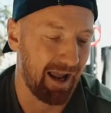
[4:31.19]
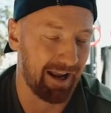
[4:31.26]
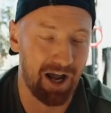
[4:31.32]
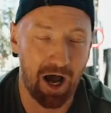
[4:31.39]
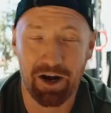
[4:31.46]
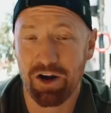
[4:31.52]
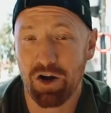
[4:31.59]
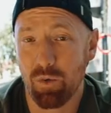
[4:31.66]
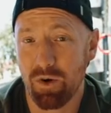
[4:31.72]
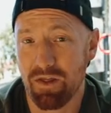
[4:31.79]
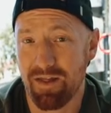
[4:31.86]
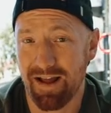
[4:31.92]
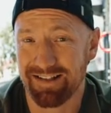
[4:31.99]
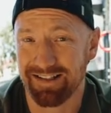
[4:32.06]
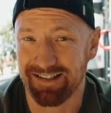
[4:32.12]
and I don't know whether
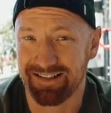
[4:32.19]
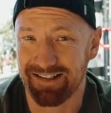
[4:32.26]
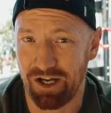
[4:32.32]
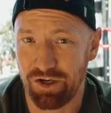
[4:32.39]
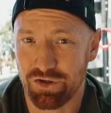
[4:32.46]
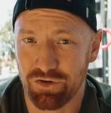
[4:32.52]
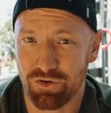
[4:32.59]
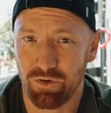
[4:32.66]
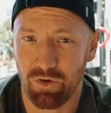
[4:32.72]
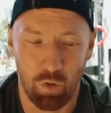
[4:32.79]
that's intentional